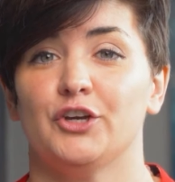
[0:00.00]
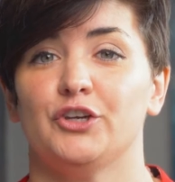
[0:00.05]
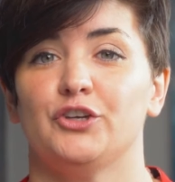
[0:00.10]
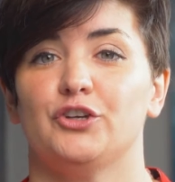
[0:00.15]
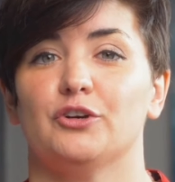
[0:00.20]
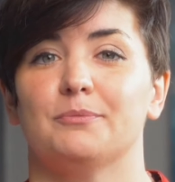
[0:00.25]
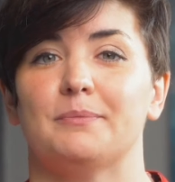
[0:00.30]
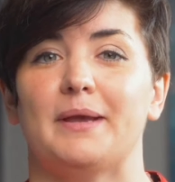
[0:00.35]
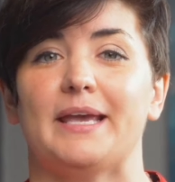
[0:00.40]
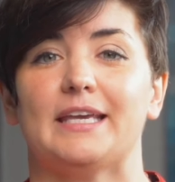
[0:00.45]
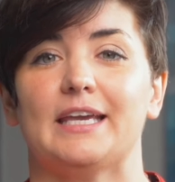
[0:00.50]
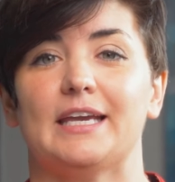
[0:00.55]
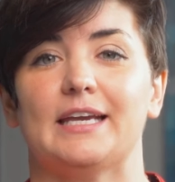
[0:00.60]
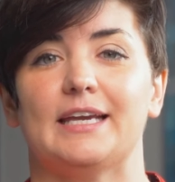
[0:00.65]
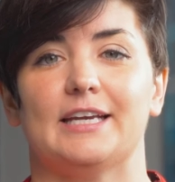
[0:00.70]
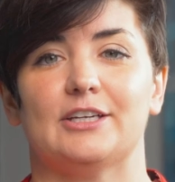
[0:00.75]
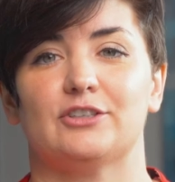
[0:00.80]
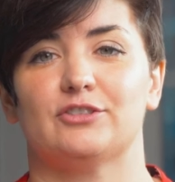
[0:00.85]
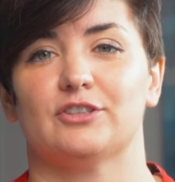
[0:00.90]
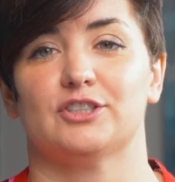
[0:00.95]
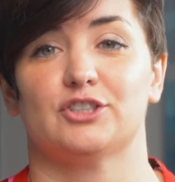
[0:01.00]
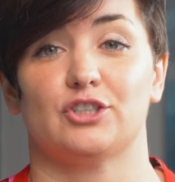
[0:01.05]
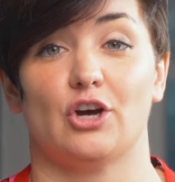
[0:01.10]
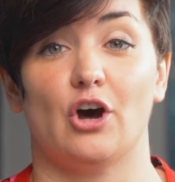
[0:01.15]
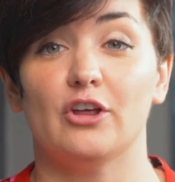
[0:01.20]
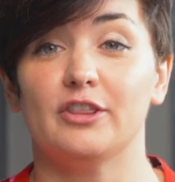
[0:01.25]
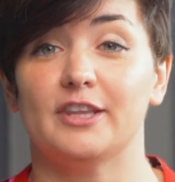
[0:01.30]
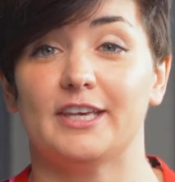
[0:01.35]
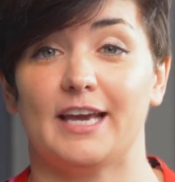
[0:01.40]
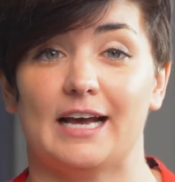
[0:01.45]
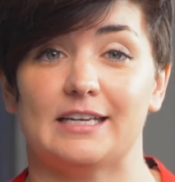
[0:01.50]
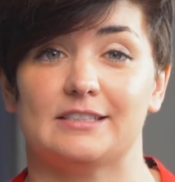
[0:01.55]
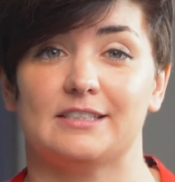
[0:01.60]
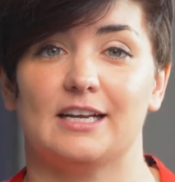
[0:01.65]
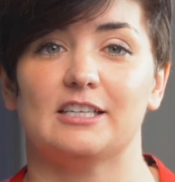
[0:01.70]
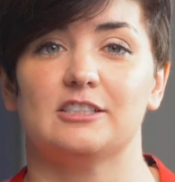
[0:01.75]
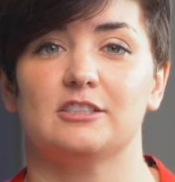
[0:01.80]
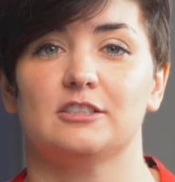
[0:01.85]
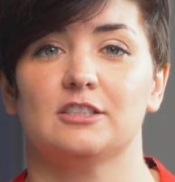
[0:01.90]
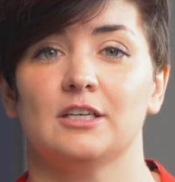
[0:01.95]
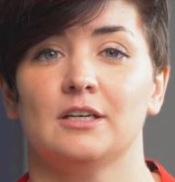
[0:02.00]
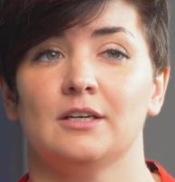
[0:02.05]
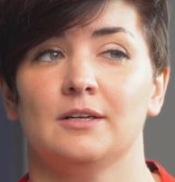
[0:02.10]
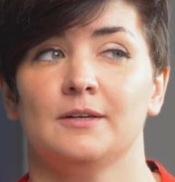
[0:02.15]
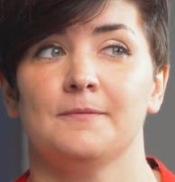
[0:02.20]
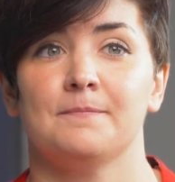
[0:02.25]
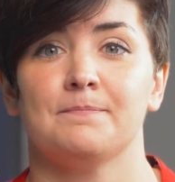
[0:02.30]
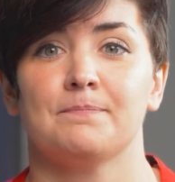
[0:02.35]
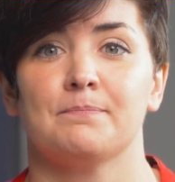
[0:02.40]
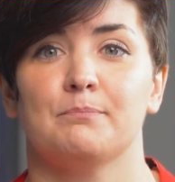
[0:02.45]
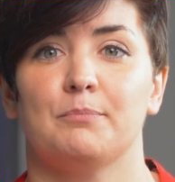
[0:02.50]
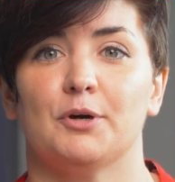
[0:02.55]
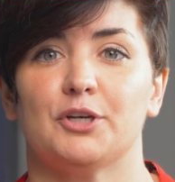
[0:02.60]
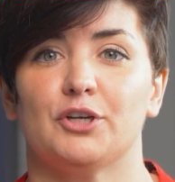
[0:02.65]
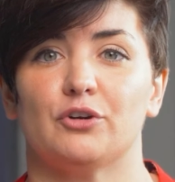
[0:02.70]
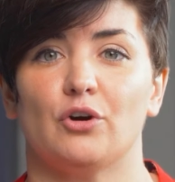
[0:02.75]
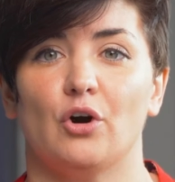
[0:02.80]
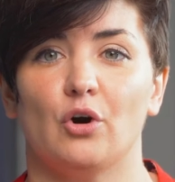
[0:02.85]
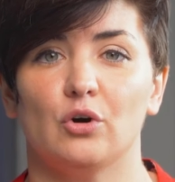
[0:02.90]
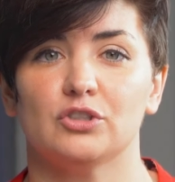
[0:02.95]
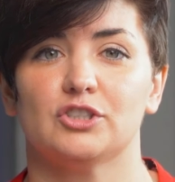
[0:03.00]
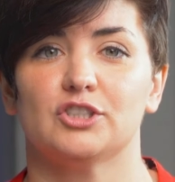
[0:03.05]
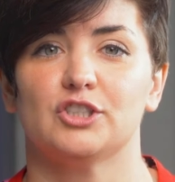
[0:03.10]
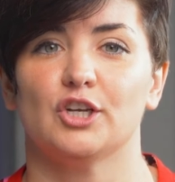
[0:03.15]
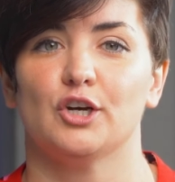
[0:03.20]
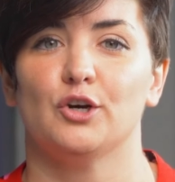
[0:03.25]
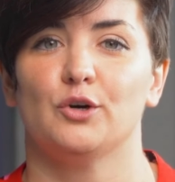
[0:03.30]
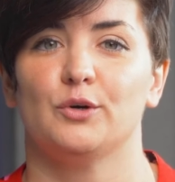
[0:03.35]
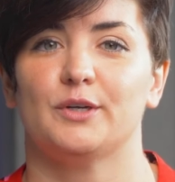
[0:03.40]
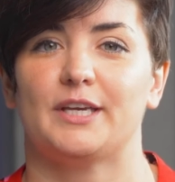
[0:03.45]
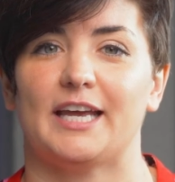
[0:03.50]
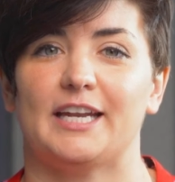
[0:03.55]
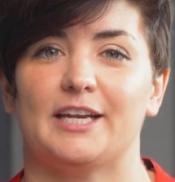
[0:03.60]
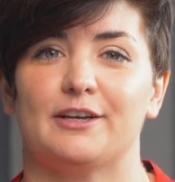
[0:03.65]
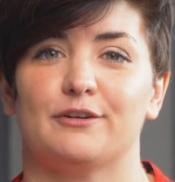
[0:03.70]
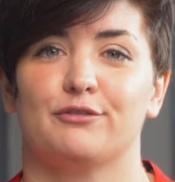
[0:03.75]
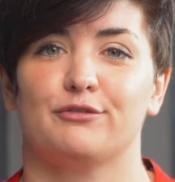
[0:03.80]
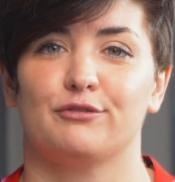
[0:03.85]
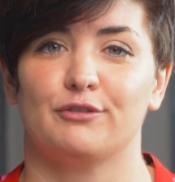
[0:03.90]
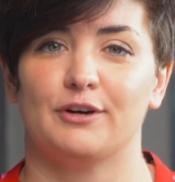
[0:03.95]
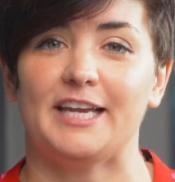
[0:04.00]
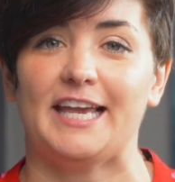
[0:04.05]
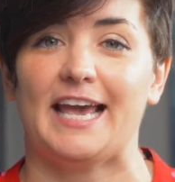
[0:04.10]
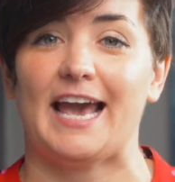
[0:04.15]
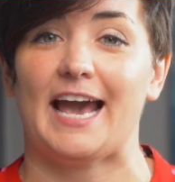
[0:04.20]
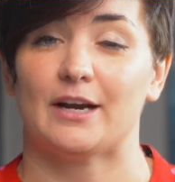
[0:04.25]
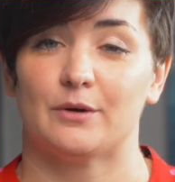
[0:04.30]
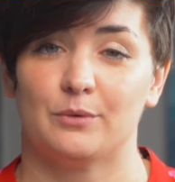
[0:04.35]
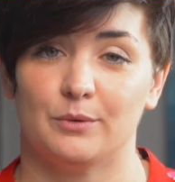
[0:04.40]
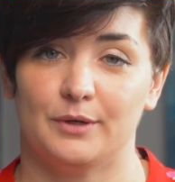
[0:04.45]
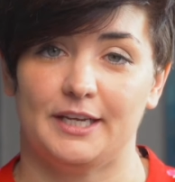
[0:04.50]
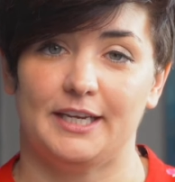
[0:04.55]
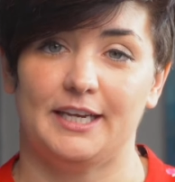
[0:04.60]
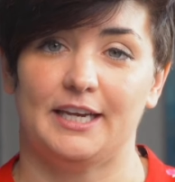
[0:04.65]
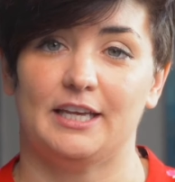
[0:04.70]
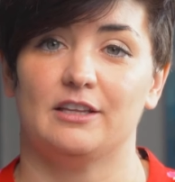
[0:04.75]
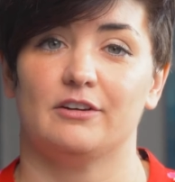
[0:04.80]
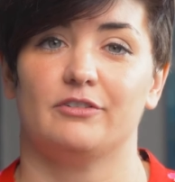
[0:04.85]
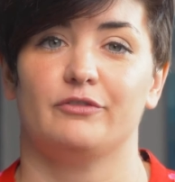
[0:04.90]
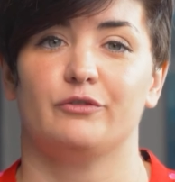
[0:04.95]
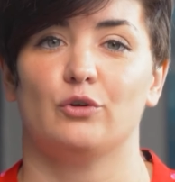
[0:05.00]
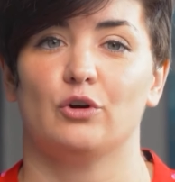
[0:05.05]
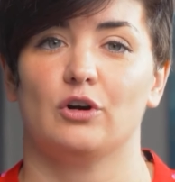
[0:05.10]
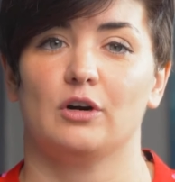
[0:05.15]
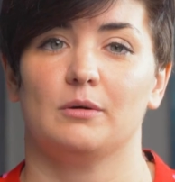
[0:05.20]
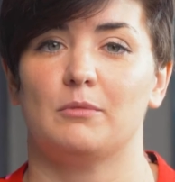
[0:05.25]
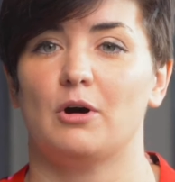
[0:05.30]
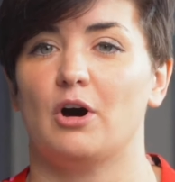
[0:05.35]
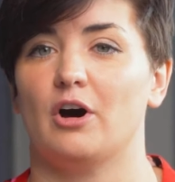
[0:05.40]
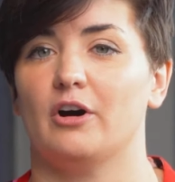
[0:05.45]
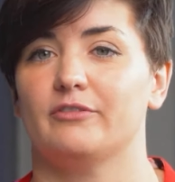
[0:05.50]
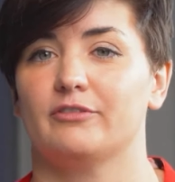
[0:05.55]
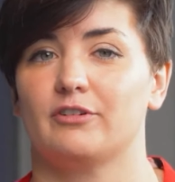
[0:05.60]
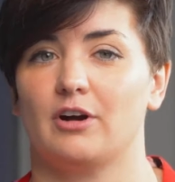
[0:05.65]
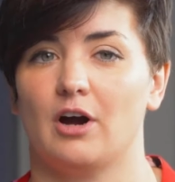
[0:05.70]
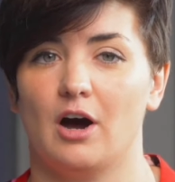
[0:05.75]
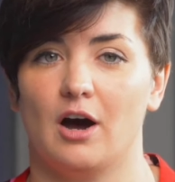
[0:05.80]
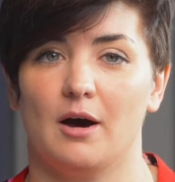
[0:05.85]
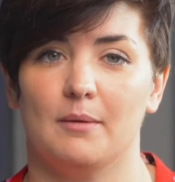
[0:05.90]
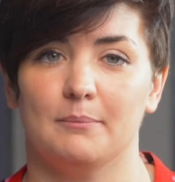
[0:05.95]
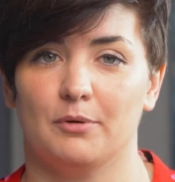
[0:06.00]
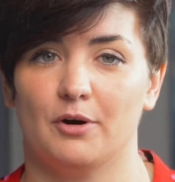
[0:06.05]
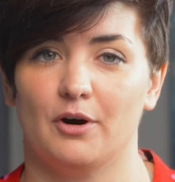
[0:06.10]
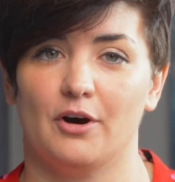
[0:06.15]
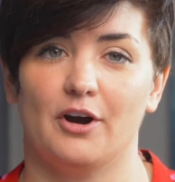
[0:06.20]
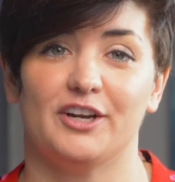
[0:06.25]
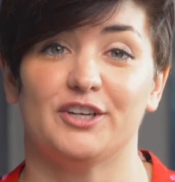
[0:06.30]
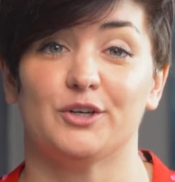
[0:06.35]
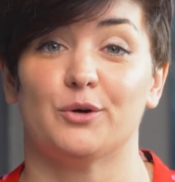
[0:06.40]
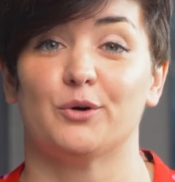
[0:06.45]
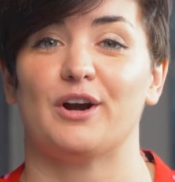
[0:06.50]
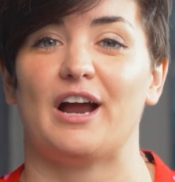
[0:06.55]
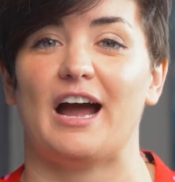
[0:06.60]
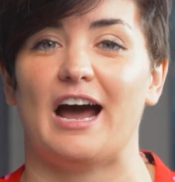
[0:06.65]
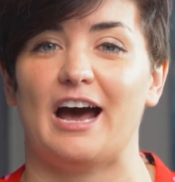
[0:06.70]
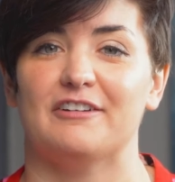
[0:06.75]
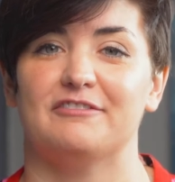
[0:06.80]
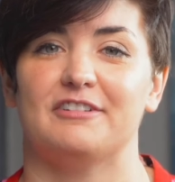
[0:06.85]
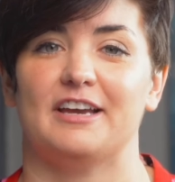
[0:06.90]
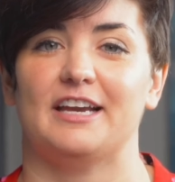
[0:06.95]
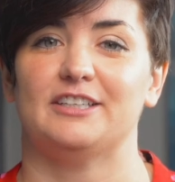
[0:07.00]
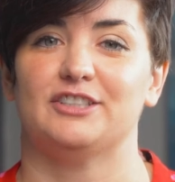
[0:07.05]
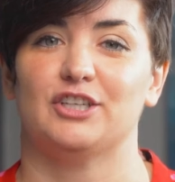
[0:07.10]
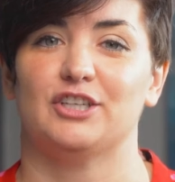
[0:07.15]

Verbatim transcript: you're making interest on the assets but you're also getting free equity in the form of Compound or Aave